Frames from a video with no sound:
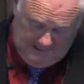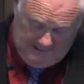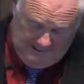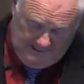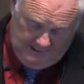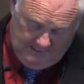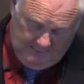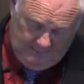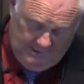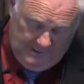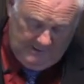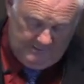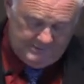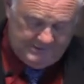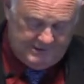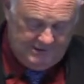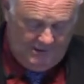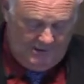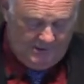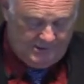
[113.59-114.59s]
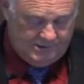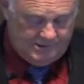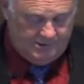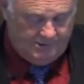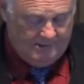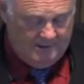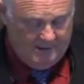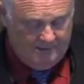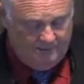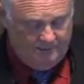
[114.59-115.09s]
I know when I was a
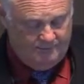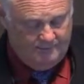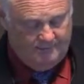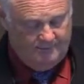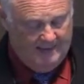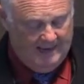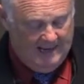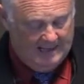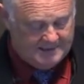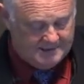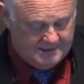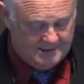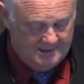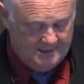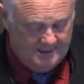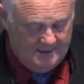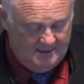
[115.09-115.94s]
youngster, I heard that.